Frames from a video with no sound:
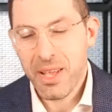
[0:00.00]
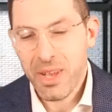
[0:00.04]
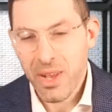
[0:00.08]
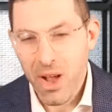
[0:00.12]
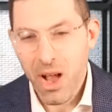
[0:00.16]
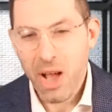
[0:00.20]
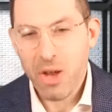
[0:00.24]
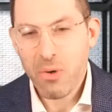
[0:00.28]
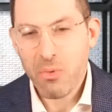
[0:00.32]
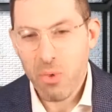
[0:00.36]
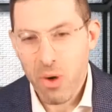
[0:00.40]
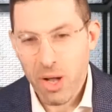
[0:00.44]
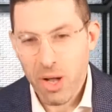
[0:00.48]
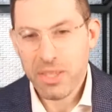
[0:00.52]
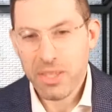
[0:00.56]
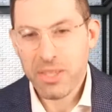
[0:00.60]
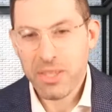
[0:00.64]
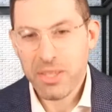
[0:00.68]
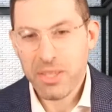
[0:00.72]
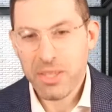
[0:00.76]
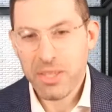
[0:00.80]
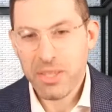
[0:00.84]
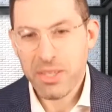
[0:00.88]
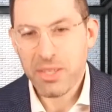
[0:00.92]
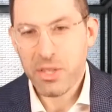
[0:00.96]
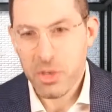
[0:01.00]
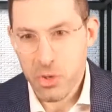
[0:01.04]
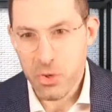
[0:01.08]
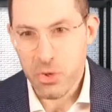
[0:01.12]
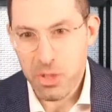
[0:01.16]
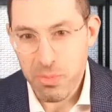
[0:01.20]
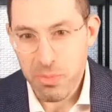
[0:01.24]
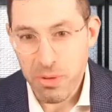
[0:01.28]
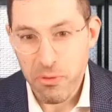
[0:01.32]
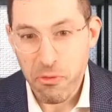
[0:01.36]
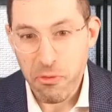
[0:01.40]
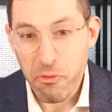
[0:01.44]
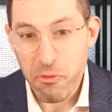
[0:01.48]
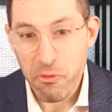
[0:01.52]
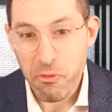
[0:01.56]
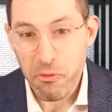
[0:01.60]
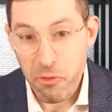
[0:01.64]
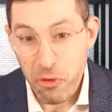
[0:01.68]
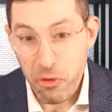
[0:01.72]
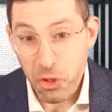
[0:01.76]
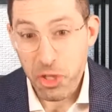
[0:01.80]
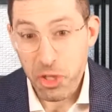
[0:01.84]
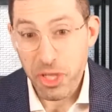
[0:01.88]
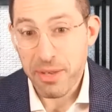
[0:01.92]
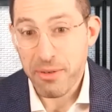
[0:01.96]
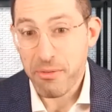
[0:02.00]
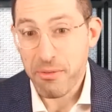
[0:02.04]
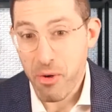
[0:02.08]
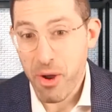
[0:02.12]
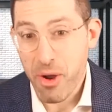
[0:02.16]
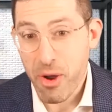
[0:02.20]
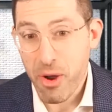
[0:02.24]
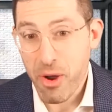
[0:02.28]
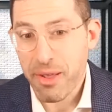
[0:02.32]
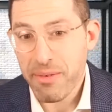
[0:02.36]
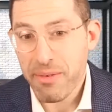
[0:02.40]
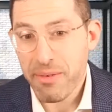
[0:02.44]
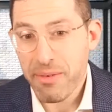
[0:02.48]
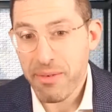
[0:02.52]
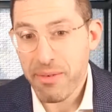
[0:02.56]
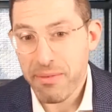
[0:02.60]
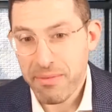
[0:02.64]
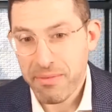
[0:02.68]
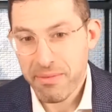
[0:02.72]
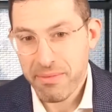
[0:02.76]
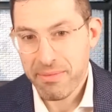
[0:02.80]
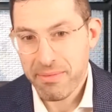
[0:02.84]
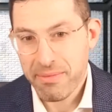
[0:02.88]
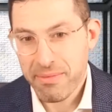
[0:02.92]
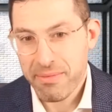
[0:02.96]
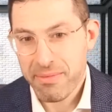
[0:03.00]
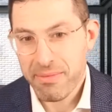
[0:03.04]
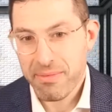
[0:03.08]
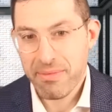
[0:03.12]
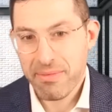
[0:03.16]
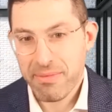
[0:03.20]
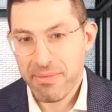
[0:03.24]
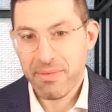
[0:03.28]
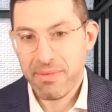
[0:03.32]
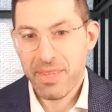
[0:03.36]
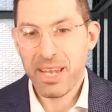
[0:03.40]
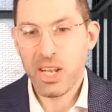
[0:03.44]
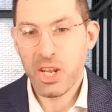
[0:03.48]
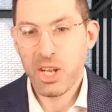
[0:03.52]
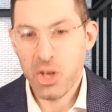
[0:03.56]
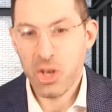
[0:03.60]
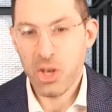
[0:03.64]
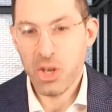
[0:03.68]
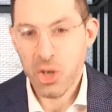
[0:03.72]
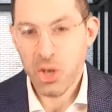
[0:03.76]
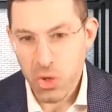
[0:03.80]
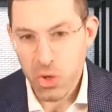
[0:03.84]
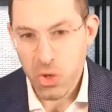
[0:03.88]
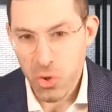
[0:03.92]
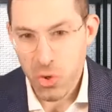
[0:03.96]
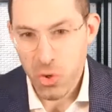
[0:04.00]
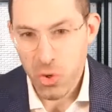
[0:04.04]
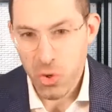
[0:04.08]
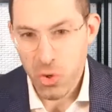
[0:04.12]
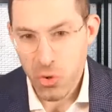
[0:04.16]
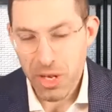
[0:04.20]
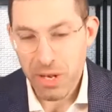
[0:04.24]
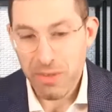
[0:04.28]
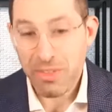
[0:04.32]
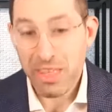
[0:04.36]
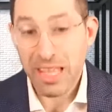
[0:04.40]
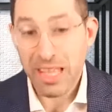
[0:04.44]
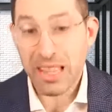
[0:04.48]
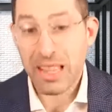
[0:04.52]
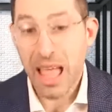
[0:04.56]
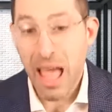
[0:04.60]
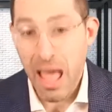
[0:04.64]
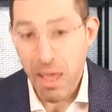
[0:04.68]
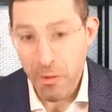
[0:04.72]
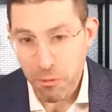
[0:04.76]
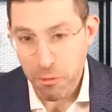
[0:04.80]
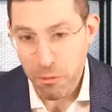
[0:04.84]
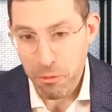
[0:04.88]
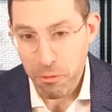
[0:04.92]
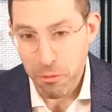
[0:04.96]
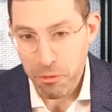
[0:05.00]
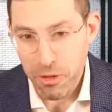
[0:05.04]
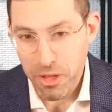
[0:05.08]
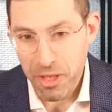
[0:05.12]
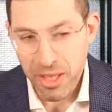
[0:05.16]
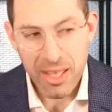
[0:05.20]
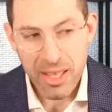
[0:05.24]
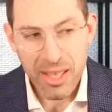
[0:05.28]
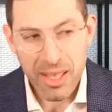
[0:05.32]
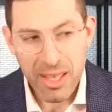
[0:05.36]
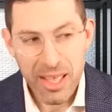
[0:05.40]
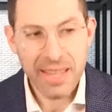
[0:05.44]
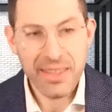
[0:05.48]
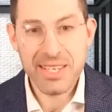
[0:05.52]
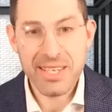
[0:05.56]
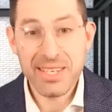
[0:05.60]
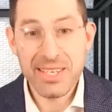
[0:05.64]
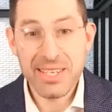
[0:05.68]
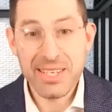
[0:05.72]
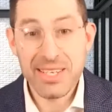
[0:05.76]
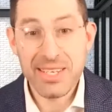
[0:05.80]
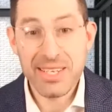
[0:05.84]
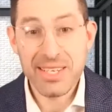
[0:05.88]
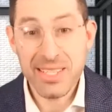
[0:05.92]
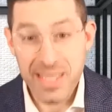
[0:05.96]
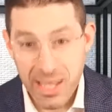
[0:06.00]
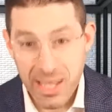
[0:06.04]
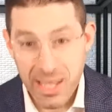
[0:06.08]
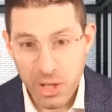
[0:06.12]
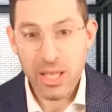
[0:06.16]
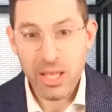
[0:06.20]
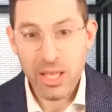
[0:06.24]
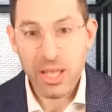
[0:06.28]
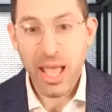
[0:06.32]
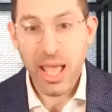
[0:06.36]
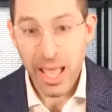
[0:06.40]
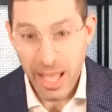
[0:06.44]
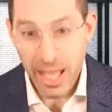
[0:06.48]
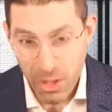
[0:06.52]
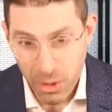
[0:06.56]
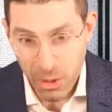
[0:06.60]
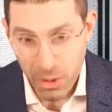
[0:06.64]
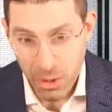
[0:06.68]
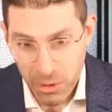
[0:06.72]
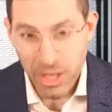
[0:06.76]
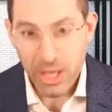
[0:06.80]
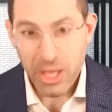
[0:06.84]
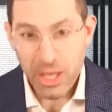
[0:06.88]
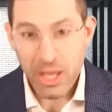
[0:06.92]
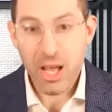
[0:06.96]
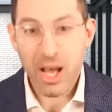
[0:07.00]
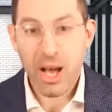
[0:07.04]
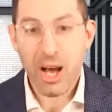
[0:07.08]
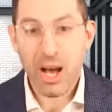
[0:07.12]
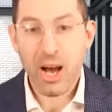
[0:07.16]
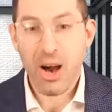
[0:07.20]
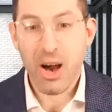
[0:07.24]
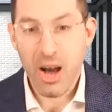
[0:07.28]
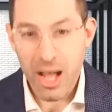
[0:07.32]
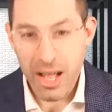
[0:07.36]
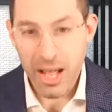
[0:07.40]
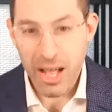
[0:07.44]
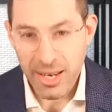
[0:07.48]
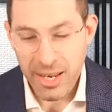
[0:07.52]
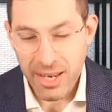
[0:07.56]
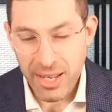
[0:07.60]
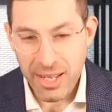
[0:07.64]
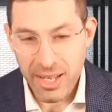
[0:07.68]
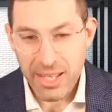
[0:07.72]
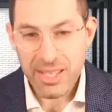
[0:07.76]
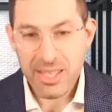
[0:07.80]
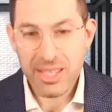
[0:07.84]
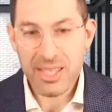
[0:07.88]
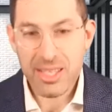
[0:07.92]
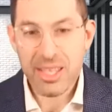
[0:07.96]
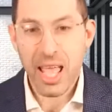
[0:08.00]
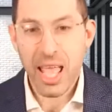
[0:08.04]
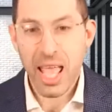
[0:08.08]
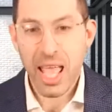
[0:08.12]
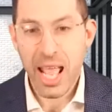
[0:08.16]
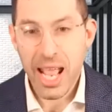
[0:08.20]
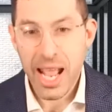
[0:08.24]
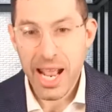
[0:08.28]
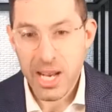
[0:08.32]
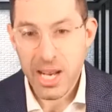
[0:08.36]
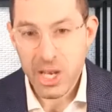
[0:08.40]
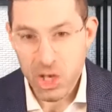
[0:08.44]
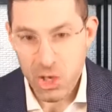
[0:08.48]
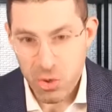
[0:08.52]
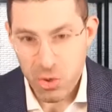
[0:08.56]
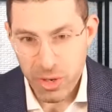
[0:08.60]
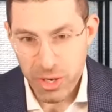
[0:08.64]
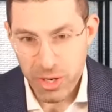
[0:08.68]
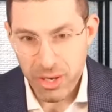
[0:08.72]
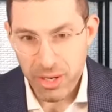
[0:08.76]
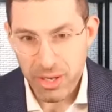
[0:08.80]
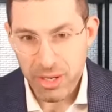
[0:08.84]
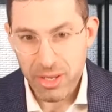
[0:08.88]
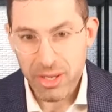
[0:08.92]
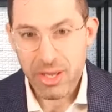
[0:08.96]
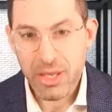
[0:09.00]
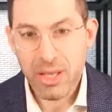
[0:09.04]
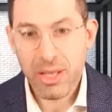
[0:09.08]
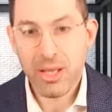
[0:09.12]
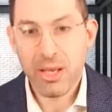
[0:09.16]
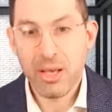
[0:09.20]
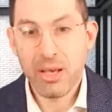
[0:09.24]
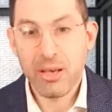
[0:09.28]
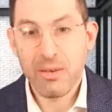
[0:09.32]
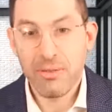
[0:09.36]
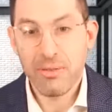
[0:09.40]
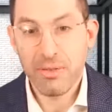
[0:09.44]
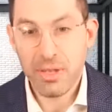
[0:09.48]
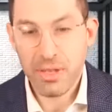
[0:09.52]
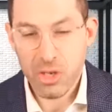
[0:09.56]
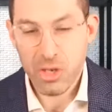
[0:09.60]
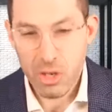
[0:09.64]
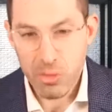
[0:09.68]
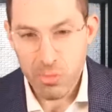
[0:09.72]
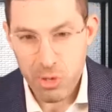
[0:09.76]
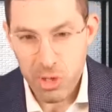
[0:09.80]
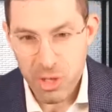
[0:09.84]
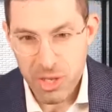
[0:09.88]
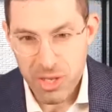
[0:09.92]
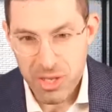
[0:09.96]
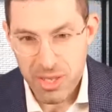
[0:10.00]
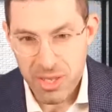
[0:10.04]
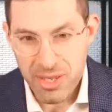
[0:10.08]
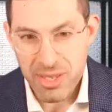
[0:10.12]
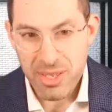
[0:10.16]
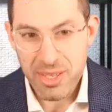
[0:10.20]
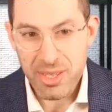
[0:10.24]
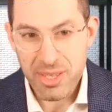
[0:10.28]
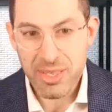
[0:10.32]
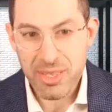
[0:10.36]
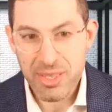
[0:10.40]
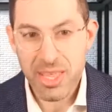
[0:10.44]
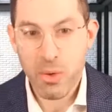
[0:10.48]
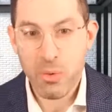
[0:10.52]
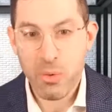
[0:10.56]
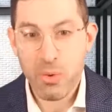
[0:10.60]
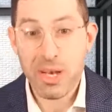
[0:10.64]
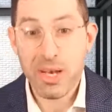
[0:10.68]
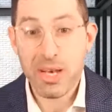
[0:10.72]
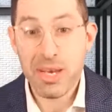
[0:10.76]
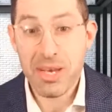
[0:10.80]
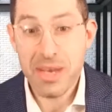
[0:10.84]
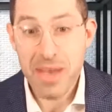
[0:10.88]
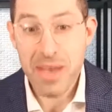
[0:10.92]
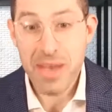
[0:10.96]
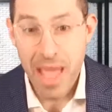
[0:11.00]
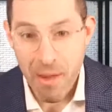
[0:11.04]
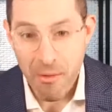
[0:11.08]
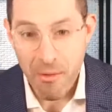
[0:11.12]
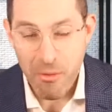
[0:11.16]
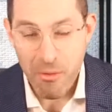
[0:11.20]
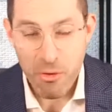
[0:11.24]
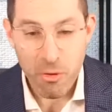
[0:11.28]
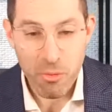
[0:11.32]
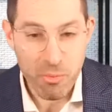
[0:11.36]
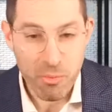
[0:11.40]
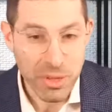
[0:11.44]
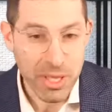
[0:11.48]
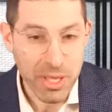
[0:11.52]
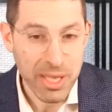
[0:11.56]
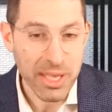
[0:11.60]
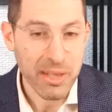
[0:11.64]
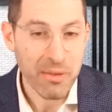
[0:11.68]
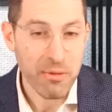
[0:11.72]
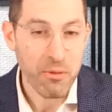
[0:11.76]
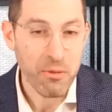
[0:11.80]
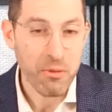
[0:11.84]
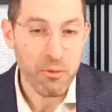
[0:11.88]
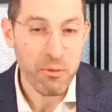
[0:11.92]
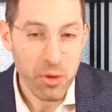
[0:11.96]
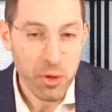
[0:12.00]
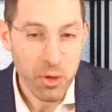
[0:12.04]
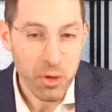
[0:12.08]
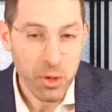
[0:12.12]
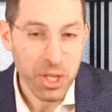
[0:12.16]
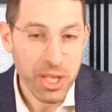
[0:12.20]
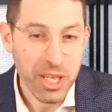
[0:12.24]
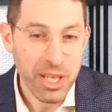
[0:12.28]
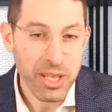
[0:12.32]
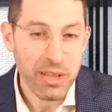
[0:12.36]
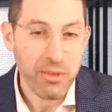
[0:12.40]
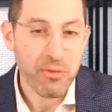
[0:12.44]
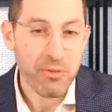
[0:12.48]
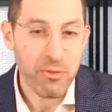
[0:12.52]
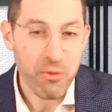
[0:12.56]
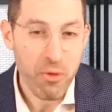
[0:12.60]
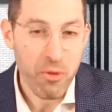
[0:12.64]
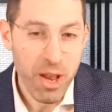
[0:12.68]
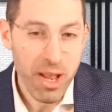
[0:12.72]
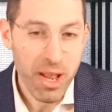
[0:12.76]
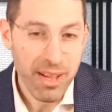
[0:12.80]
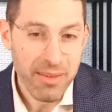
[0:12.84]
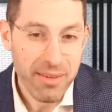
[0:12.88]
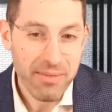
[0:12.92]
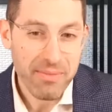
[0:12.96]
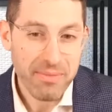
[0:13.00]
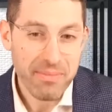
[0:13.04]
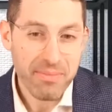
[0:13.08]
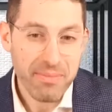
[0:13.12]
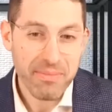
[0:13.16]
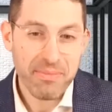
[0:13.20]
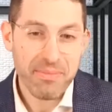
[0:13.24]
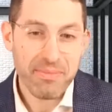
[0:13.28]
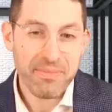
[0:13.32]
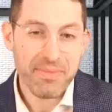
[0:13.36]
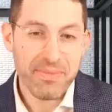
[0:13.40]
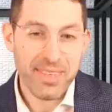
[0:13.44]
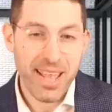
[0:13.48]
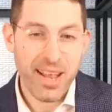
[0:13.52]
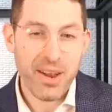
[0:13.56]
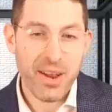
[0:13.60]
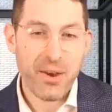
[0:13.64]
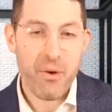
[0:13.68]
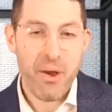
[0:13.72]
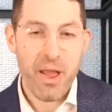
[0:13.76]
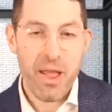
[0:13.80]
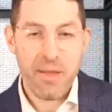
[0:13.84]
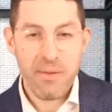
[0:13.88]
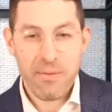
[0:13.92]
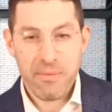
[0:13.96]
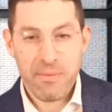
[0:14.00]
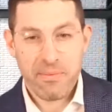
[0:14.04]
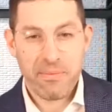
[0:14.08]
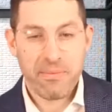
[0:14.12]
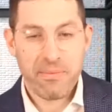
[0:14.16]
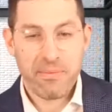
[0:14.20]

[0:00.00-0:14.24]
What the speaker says: God wanted the Jews to be fully free. And he knew that if they left and they still held on to the hatred of Egyptians, they would never be fully free. Is that great?